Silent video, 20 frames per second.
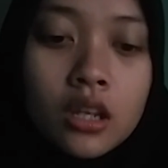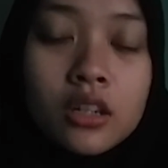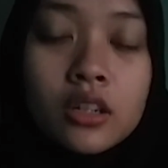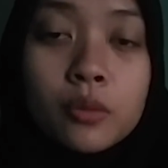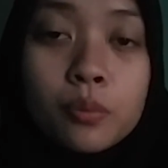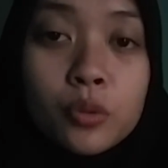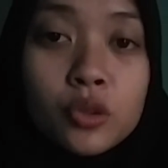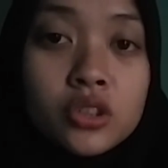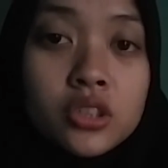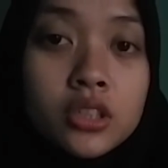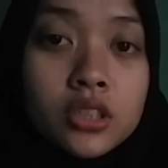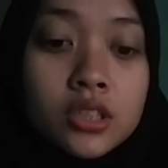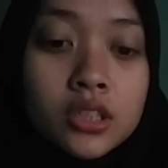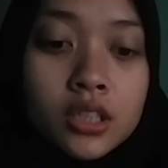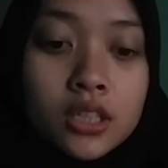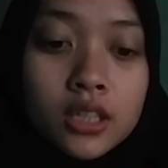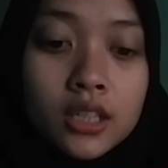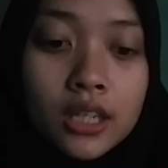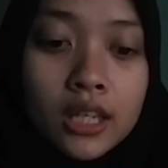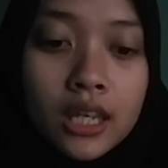The
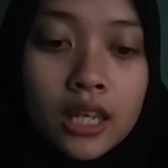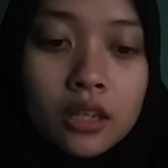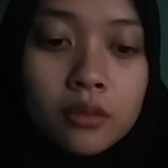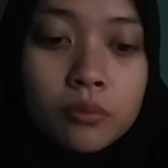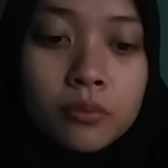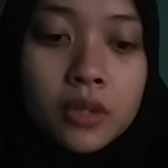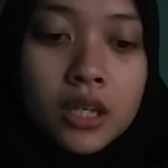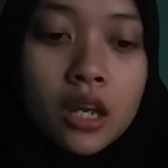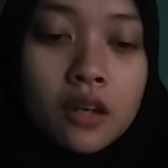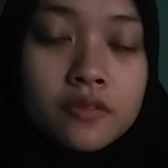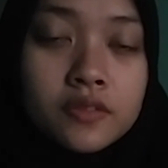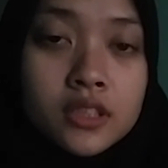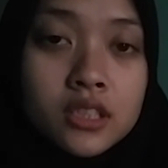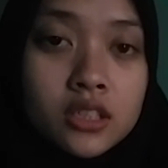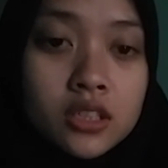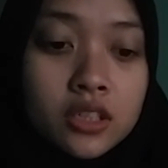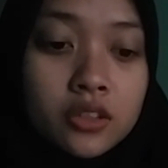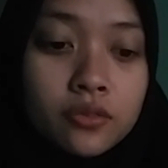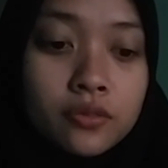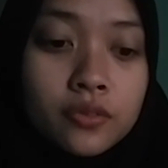position can be after
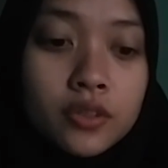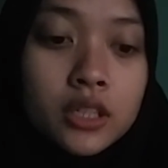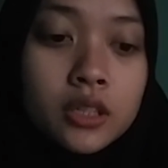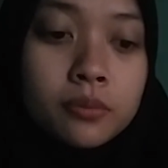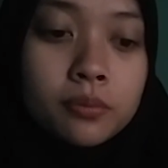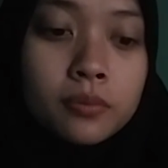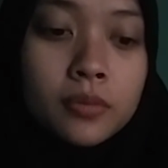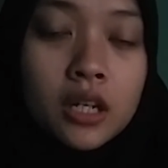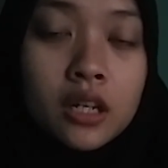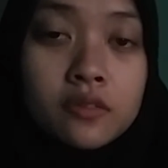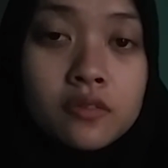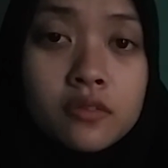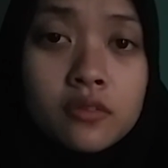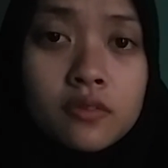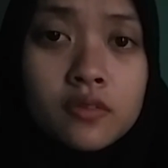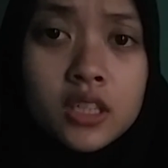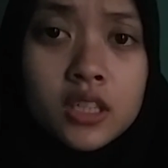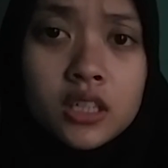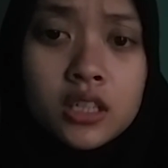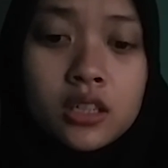the verb,
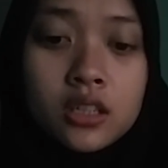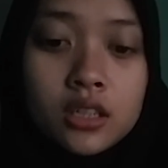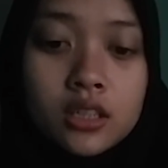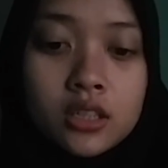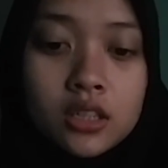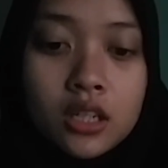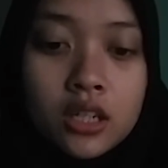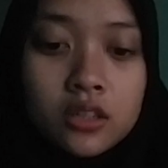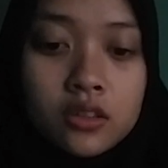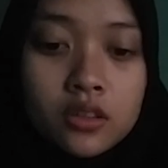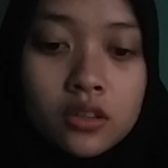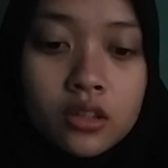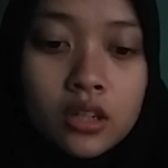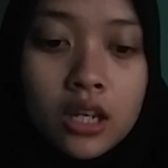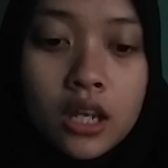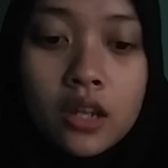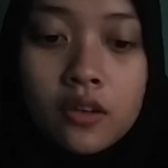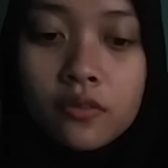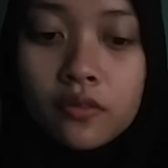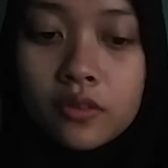after another
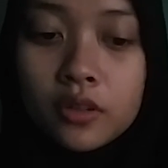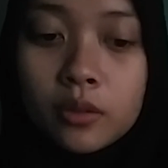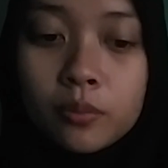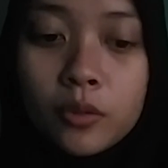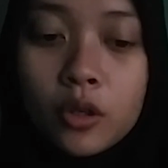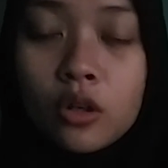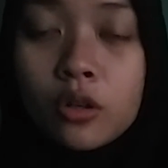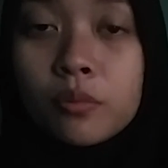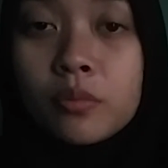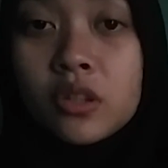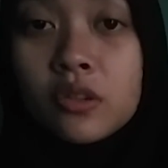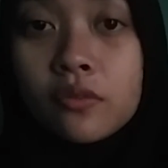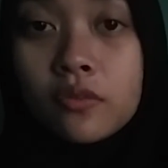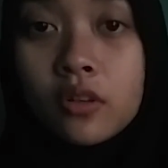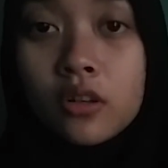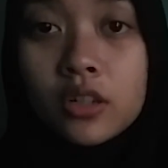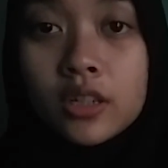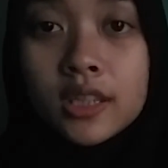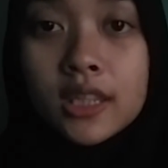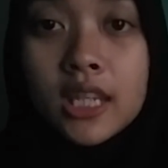adverb, or
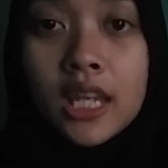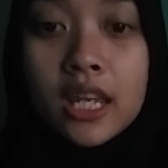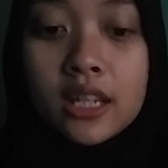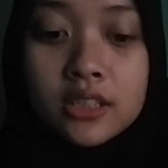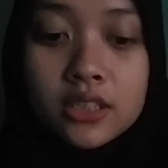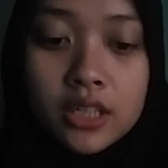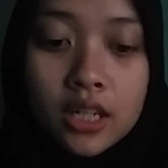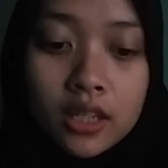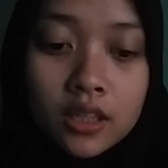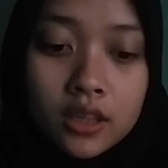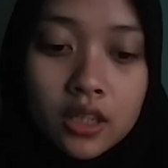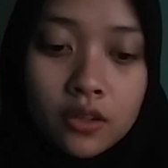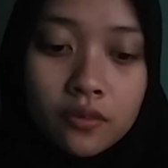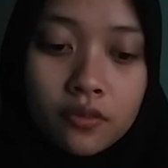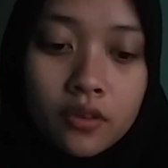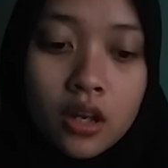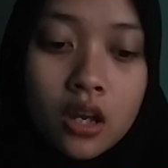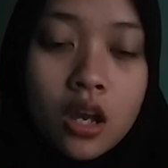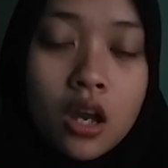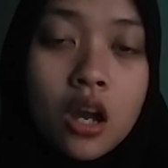before the adjective.
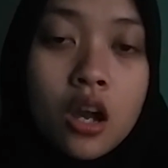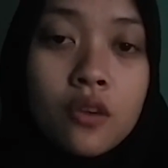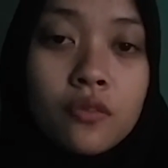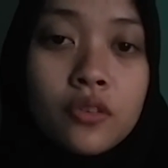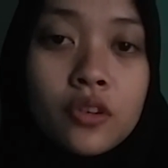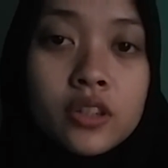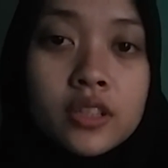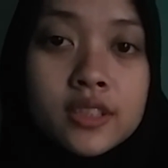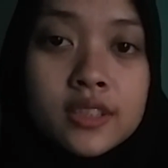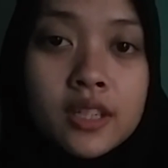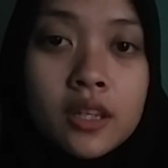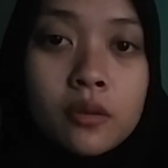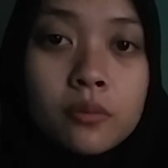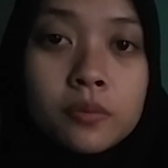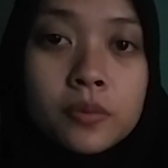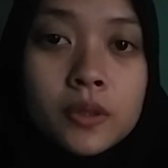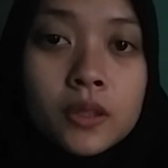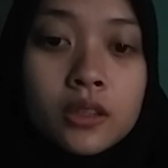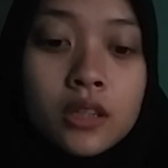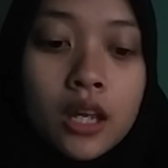For
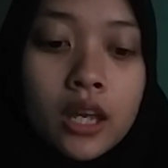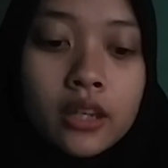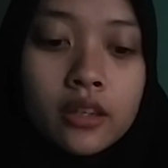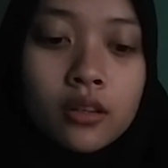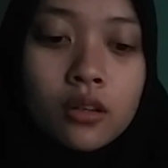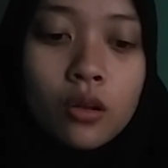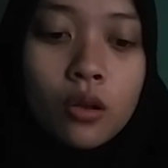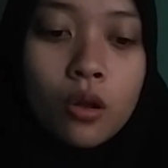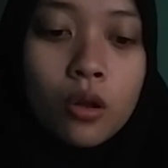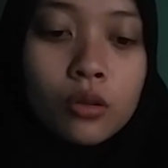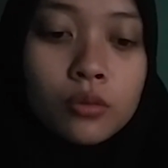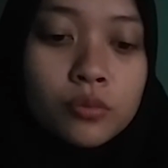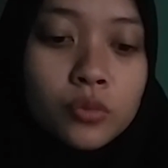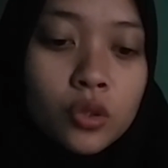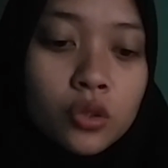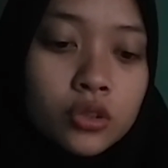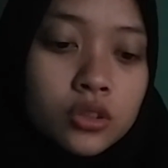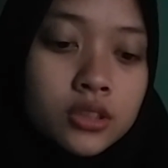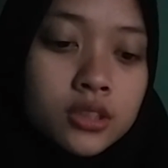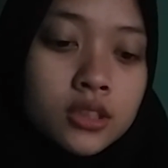example, like
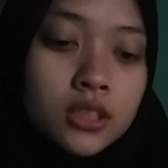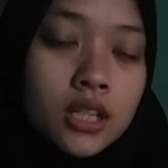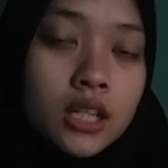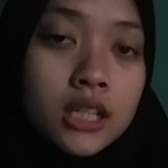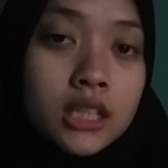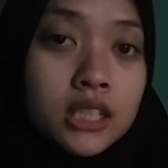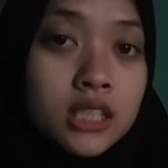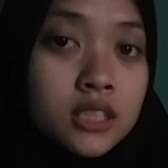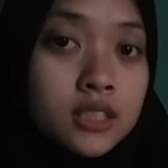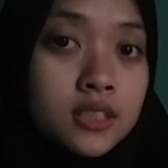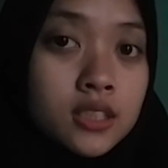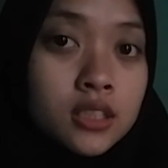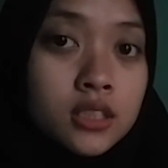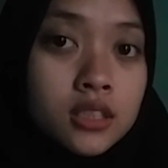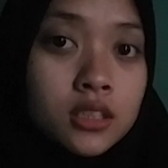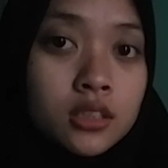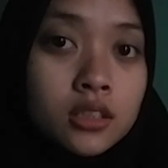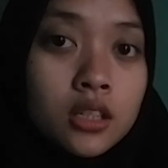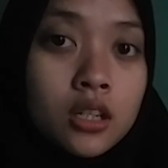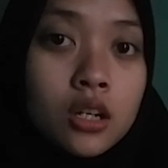almost,
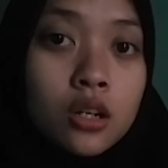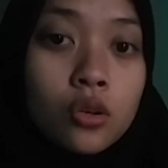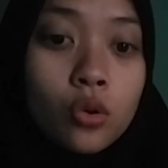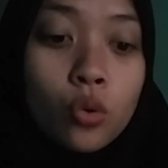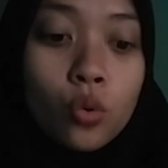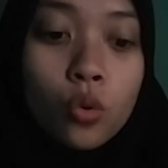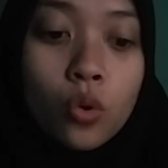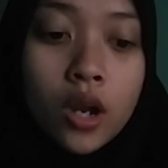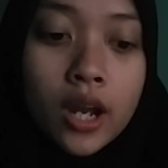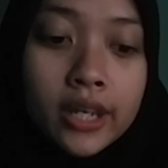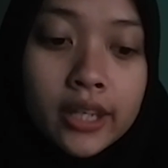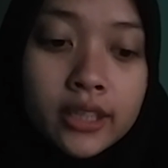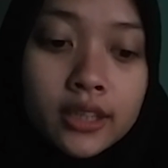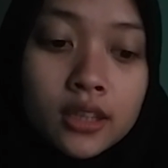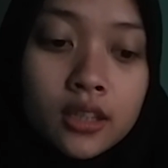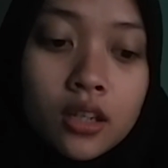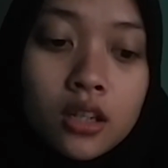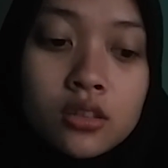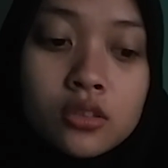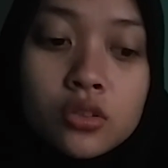little, quite,
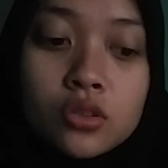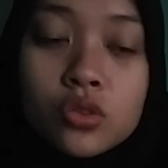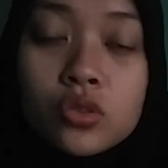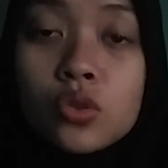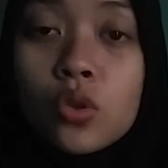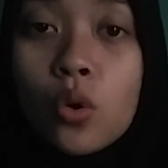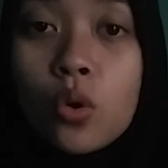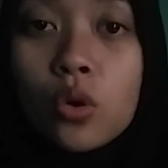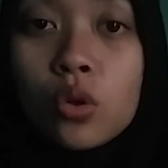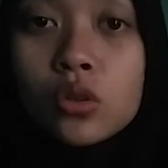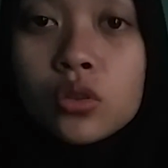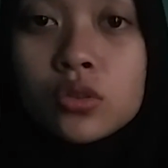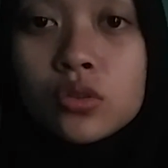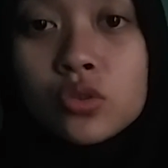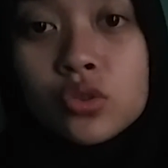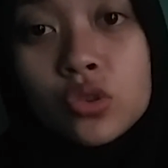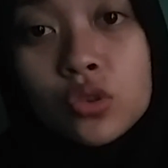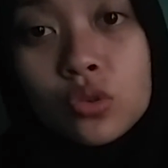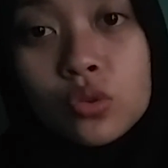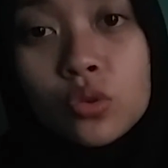so,
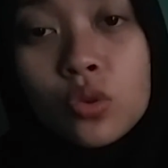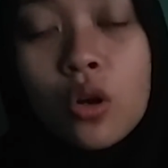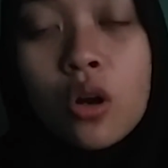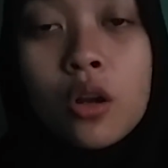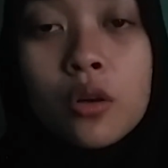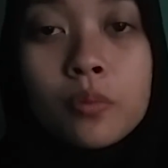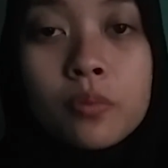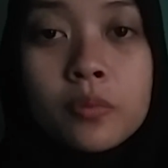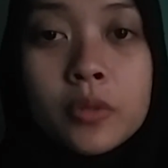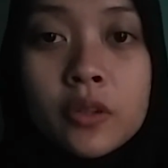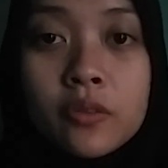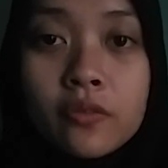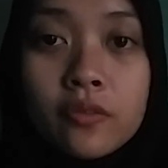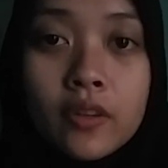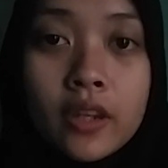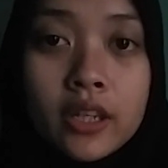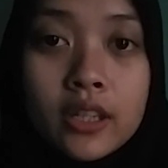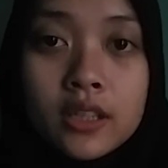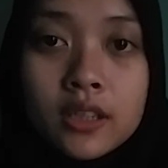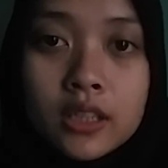to, or
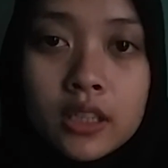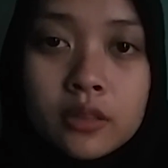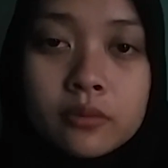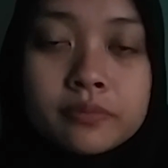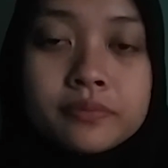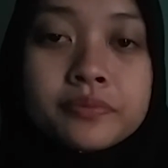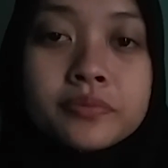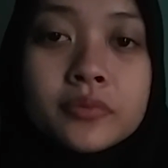perfectly.